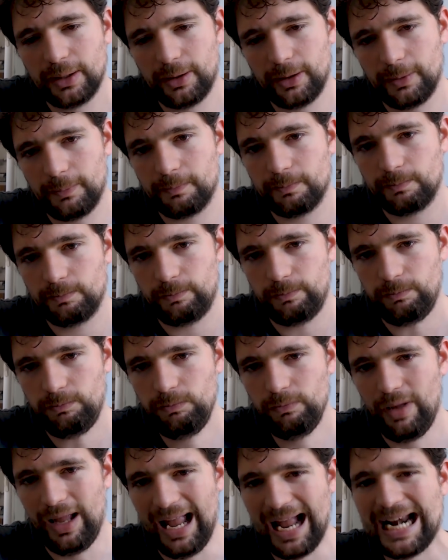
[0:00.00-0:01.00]
And
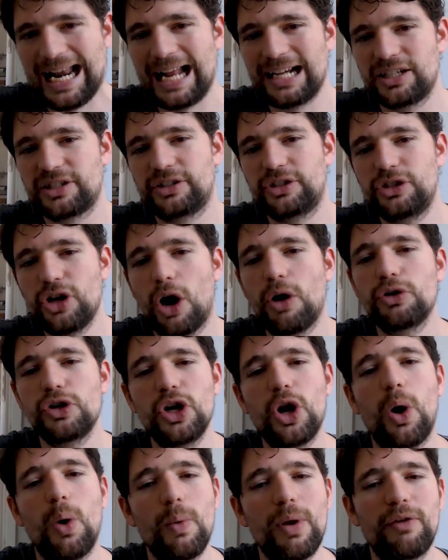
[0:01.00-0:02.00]
I
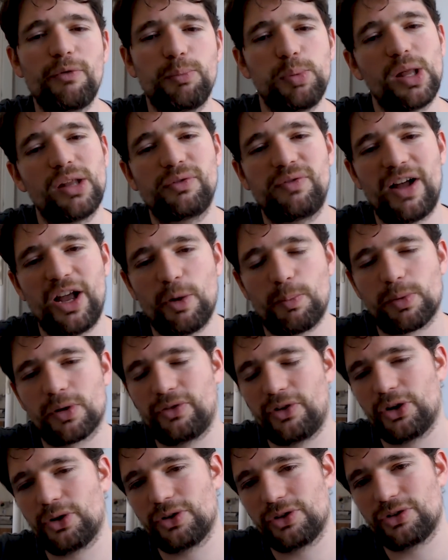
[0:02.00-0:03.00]
don't know if Blood Vial
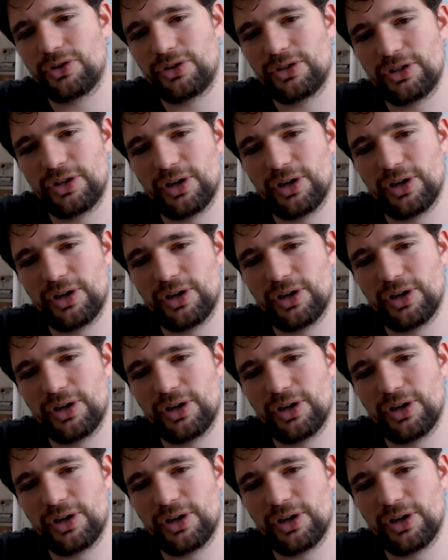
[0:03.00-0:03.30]
Purveyor